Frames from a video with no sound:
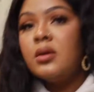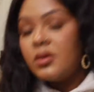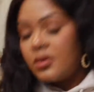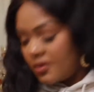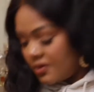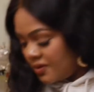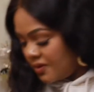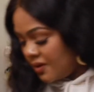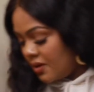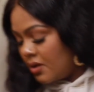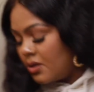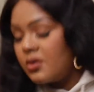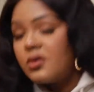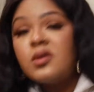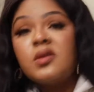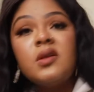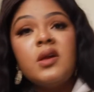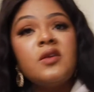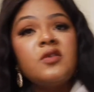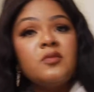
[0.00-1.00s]
So
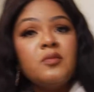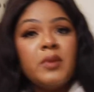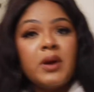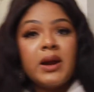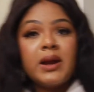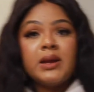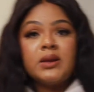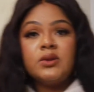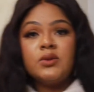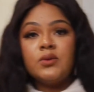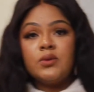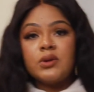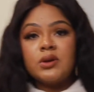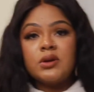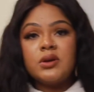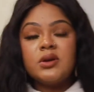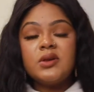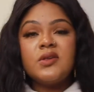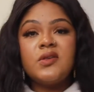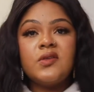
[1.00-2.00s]
since my daughter
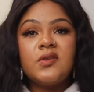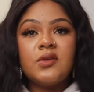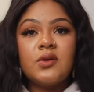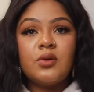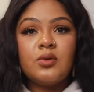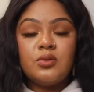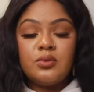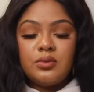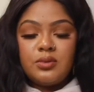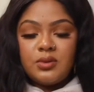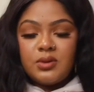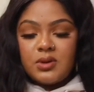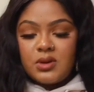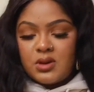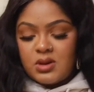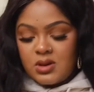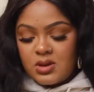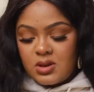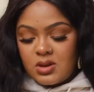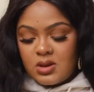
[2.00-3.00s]
is so
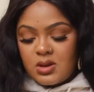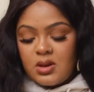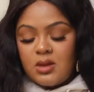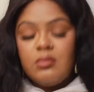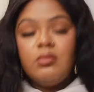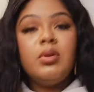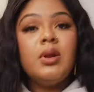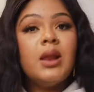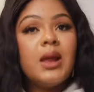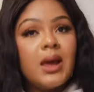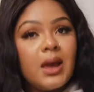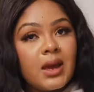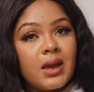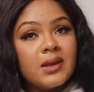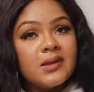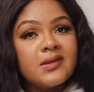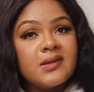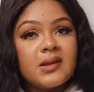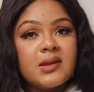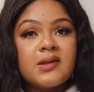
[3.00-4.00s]

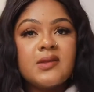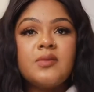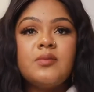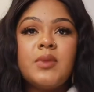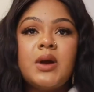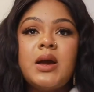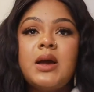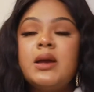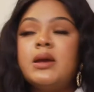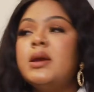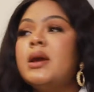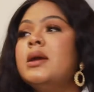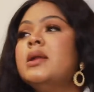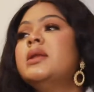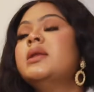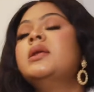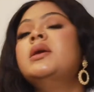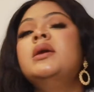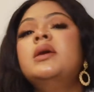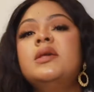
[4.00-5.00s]
blessed, because my
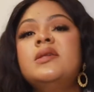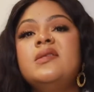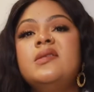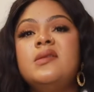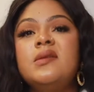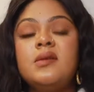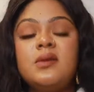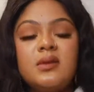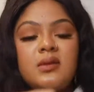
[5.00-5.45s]
niece